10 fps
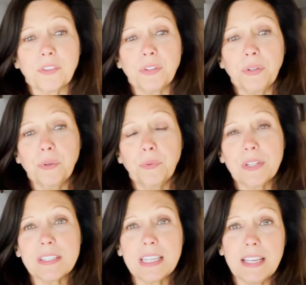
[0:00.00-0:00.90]
to
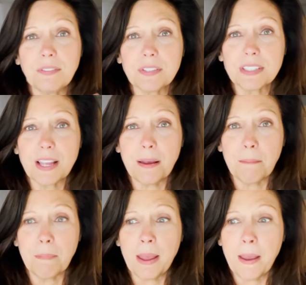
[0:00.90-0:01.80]
receive
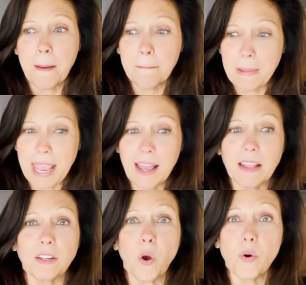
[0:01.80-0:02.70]
some mail
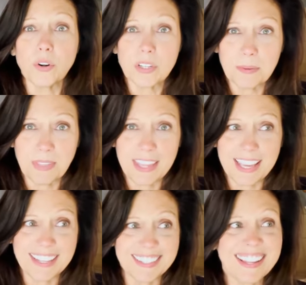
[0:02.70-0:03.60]
and order some
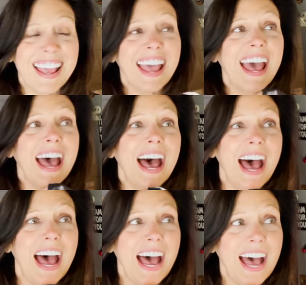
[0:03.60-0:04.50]
things.
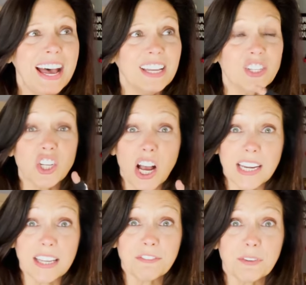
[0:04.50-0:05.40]

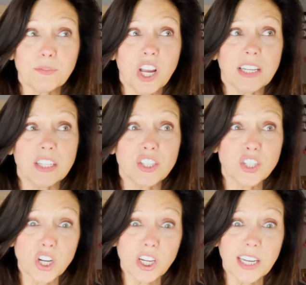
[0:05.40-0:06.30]
Johnny from Johnny's
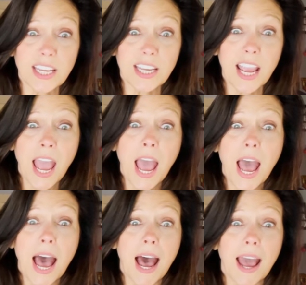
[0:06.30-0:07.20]
Journey,
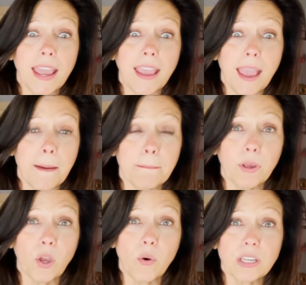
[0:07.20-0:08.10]
I
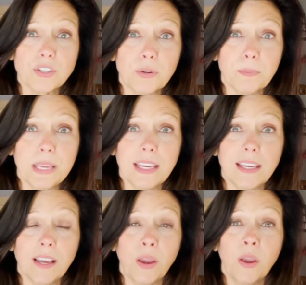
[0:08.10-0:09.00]
am going to
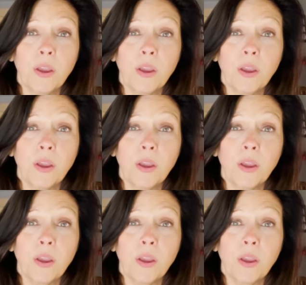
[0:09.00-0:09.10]
be